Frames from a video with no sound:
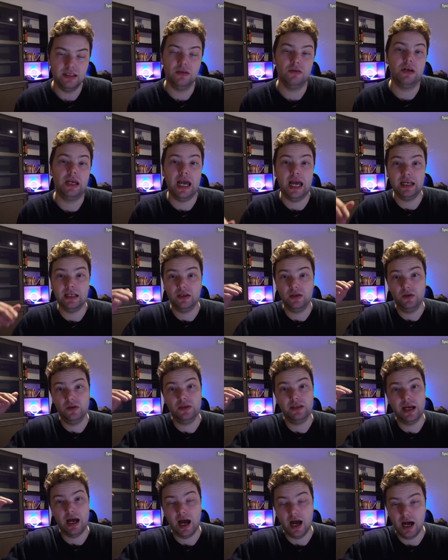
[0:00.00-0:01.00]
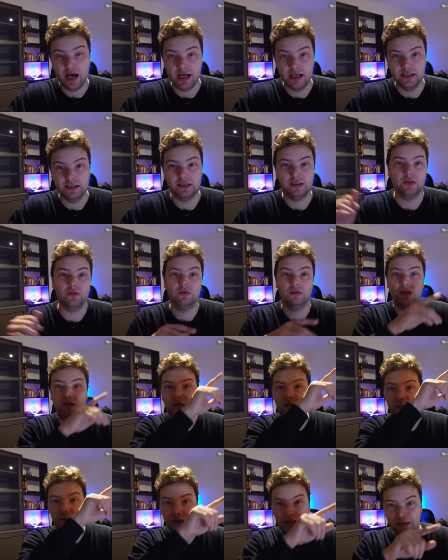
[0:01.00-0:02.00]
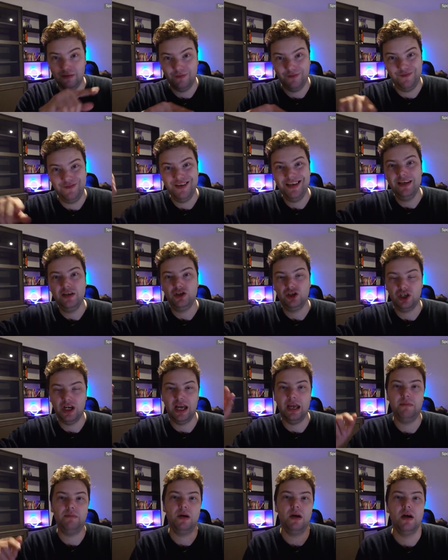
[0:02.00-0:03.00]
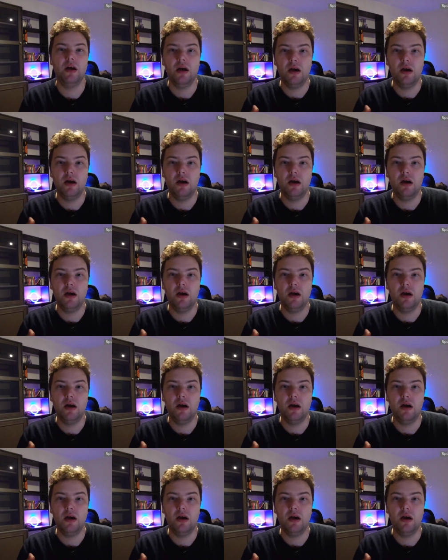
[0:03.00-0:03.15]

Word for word: you get good highs, so the typical V shape